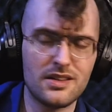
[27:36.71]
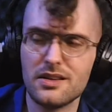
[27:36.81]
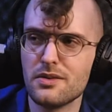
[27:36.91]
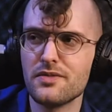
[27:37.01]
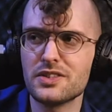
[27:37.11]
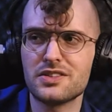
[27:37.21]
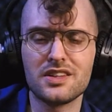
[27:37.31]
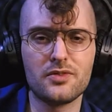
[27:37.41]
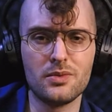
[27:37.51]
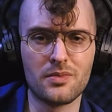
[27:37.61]
They don't give a shit
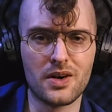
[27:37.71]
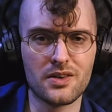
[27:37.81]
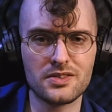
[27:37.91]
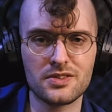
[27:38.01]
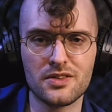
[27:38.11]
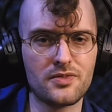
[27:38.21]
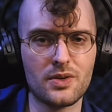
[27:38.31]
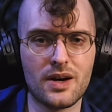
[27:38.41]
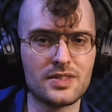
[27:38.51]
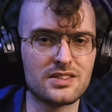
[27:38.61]
if you march or if
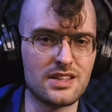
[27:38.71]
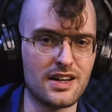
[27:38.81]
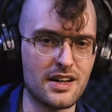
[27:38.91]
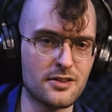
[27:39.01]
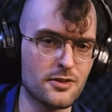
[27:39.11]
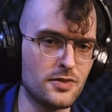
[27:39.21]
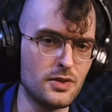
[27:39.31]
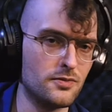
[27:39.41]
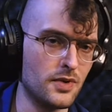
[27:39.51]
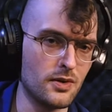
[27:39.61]
you have a sign or if
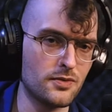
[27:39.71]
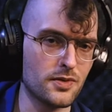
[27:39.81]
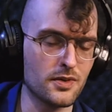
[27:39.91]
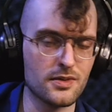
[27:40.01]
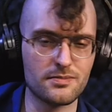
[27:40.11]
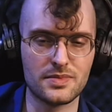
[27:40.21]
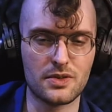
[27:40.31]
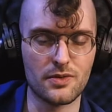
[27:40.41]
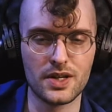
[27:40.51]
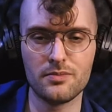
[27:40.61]
you vote for
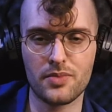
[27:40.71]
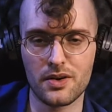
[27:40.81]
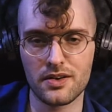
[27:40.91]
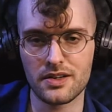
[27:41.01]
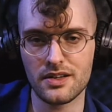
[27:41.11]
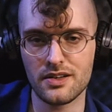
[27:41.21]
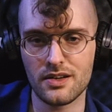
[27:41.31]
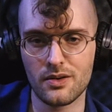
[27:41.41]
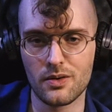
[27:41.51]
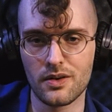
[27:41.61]
Green
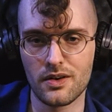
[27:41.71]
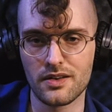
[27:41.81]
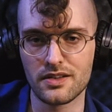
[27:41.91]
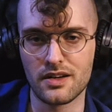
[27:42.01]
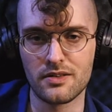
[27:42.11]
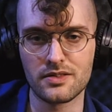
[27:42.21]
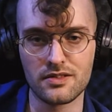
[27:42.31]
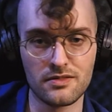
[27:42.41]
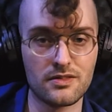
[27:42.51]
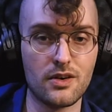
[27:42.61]
Party or,
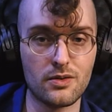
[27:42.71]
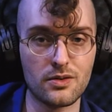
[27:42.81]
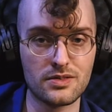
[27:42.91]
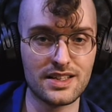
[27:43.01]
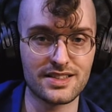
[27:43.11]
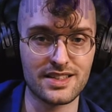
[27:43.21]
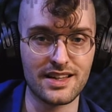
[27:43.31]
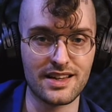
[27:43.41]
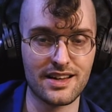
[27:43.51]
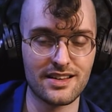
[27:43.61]
the local
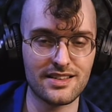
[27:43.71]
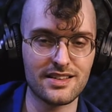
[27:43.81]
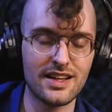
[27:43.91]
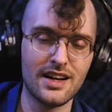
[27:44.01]
DSA candidate.